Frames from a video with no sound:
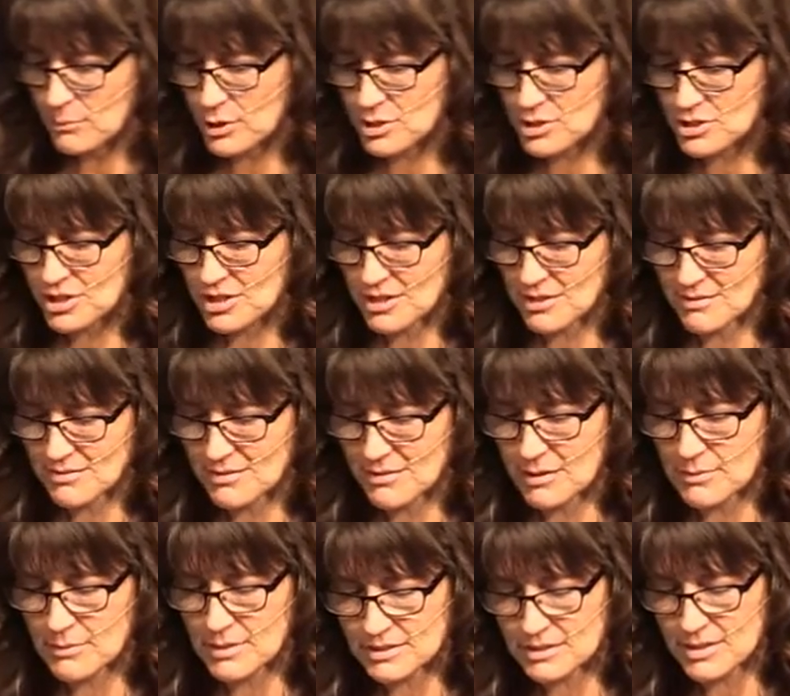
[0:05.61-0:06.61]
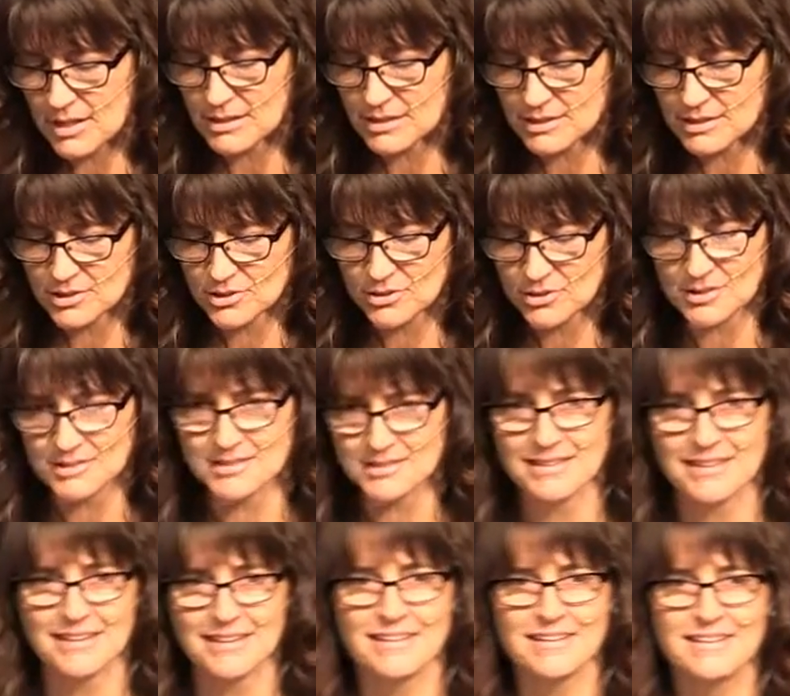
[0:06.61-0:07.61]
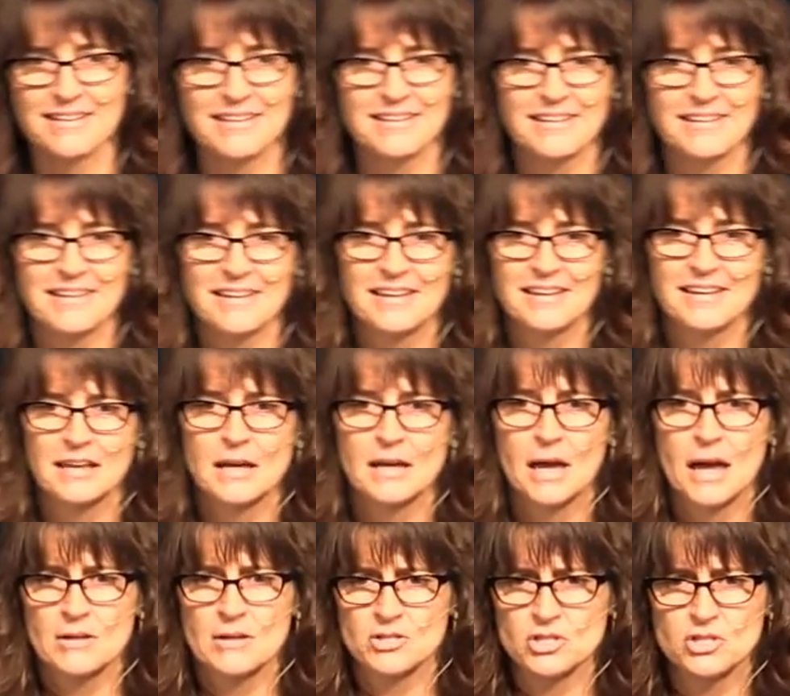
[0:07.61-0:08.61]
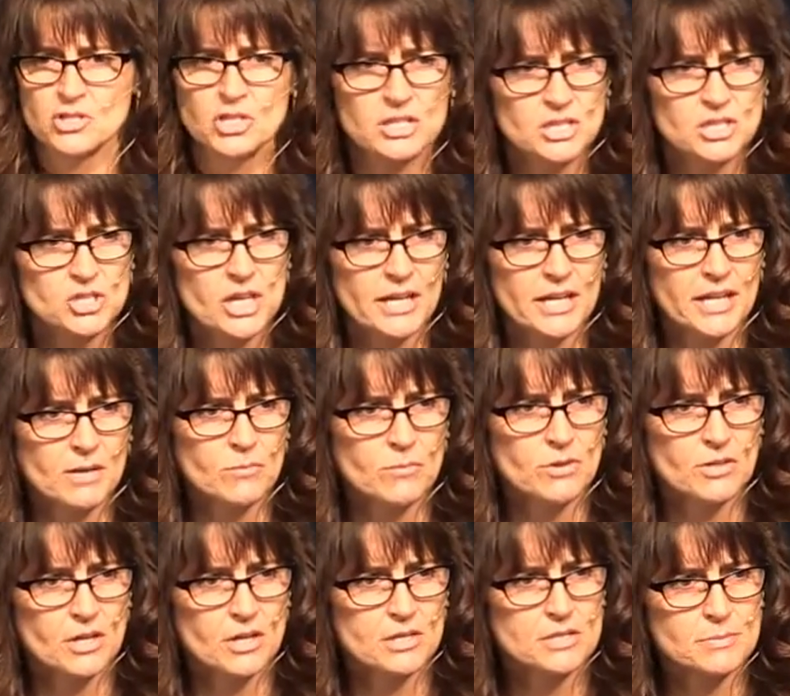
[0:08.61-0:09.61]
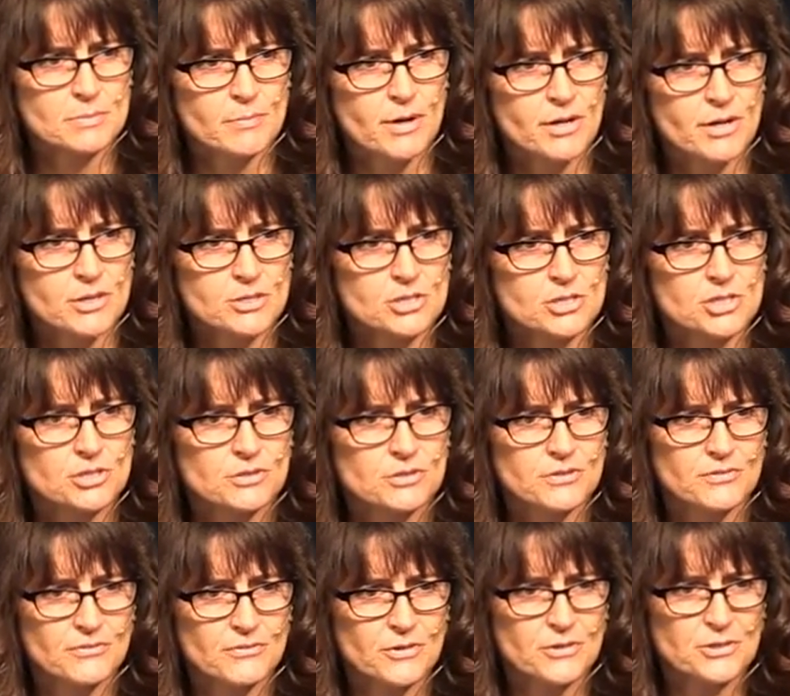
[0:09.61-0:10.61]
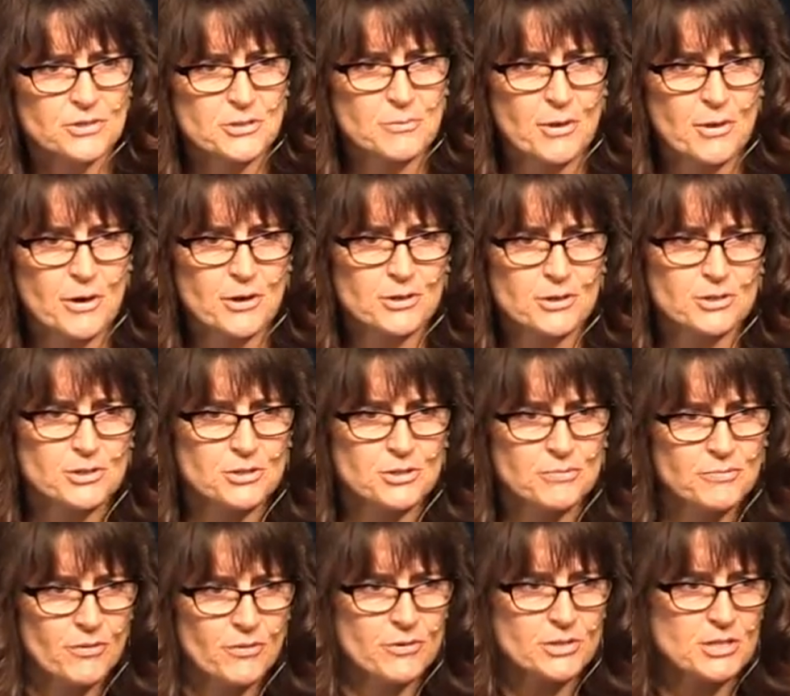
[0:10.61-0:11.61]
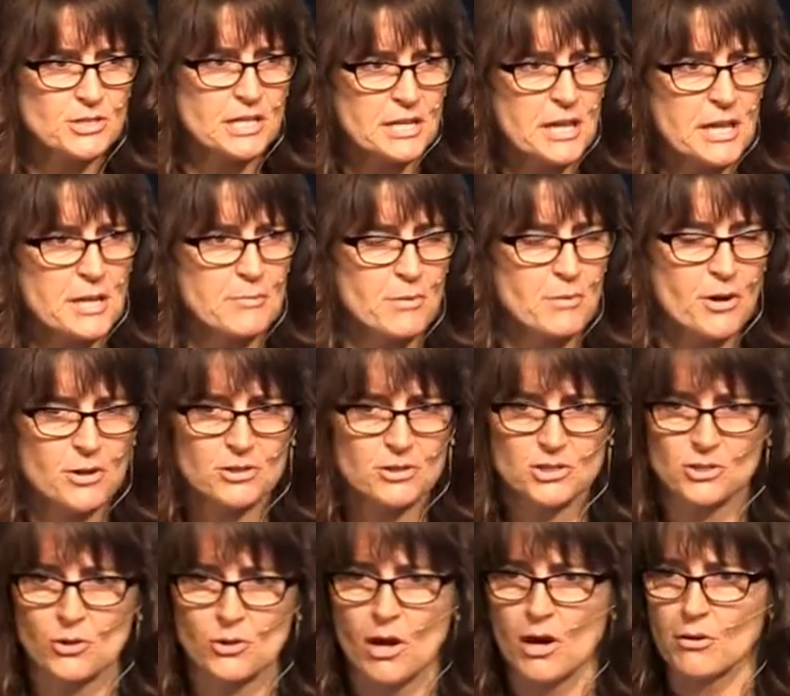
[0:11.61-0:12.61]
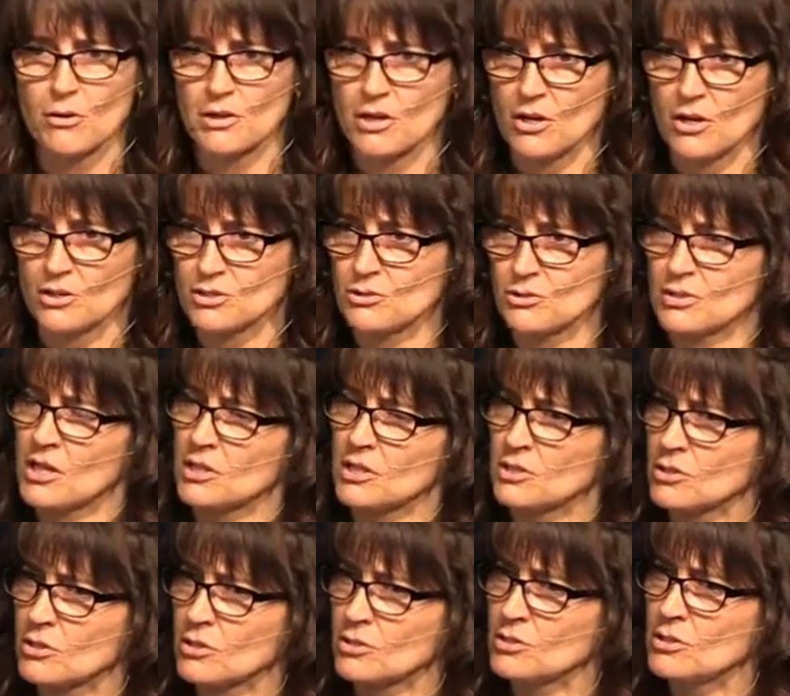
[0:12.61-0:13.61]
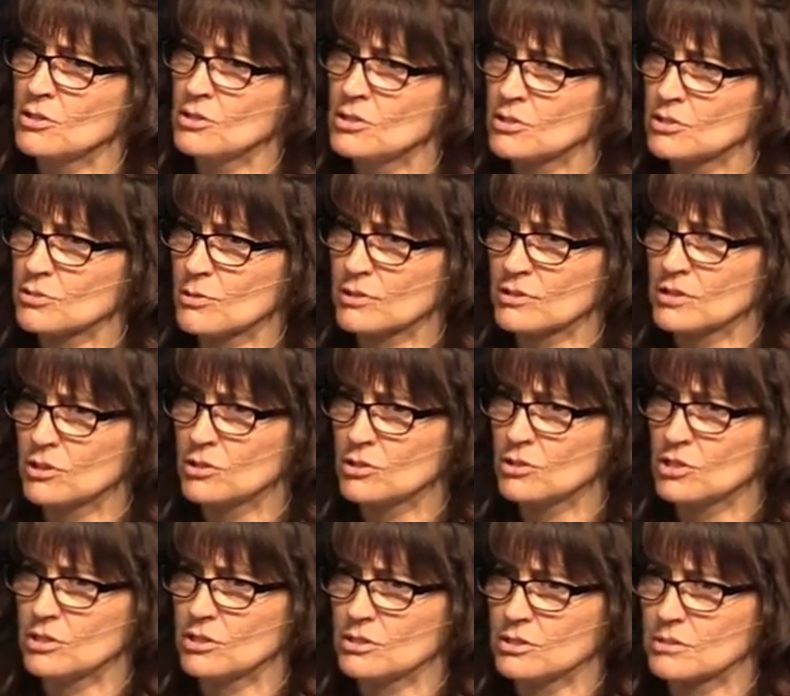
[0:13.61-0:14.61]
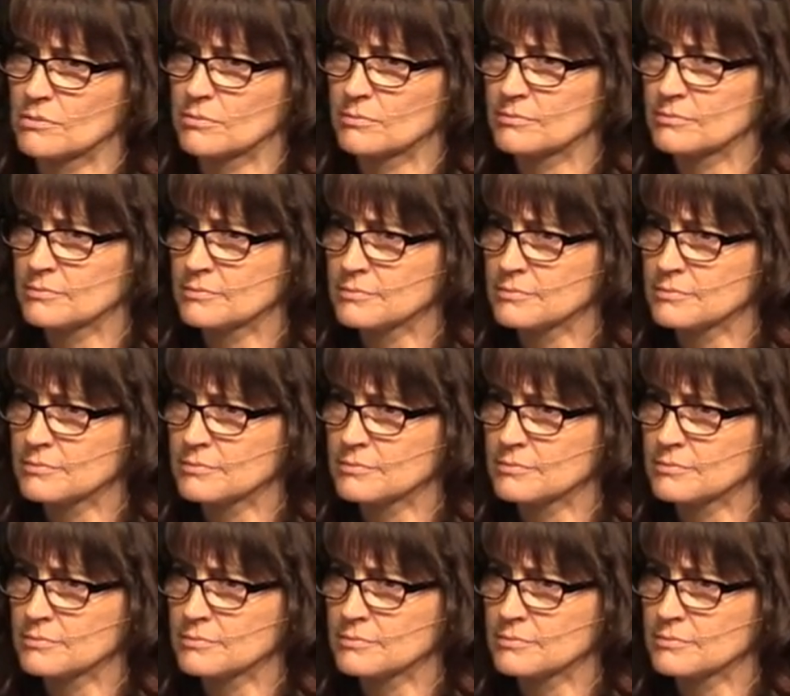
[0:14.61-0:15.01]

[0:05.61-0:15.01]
preaching, and I'm excited to do it today. I am just going to check in with you. It's March, 1st of March, first Sunday in March, so how are you all doing on your New Year's resolutions?